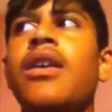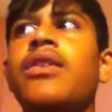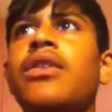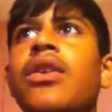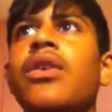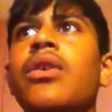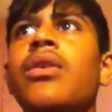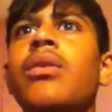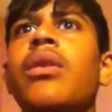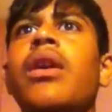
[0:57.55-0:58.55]

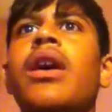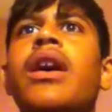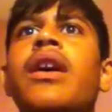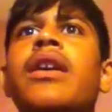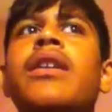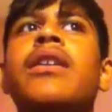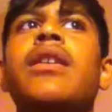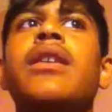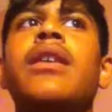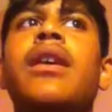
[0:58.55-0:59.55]
so I
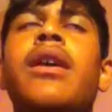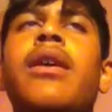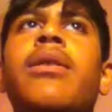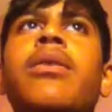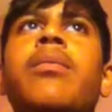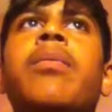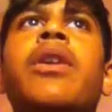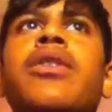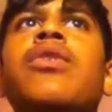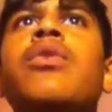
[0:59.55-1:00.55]
I'll
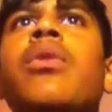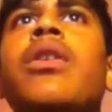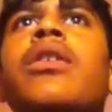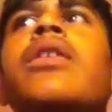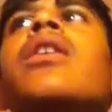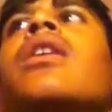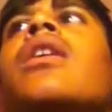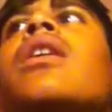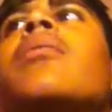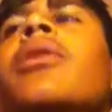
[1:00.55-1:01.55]
buy a new one
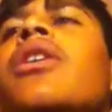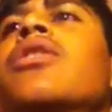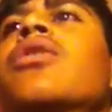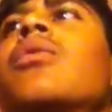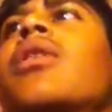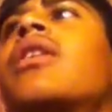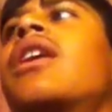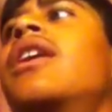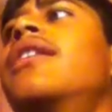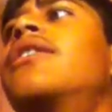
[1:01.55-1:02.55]
buy a new one,
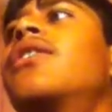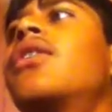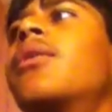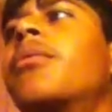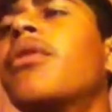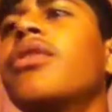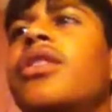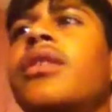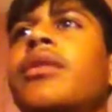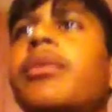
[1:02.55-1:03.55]
and um,
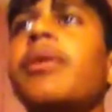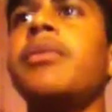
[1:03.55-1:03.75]
obviously I'm going to buy